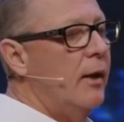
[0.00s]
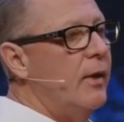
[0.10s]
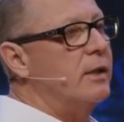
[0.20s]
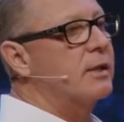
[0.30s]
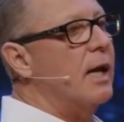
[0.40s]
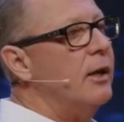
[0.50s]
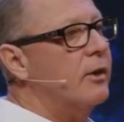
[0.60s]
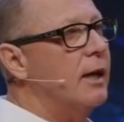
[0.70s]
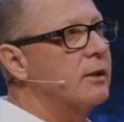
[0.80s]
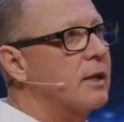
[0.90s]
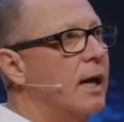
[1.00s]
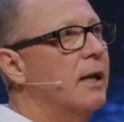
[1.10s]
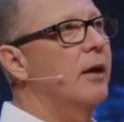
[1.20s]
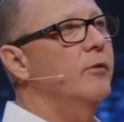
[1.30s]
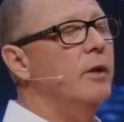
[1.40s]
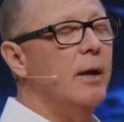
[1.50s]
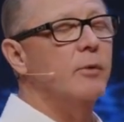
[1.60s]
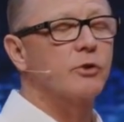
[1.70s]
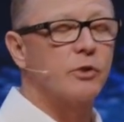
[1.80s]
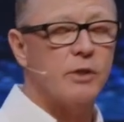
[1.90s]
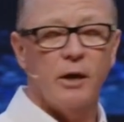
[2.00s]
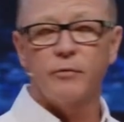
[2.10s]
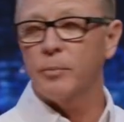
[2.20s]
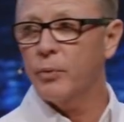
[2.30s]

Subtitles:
And they say things like love your neighbor as yourself.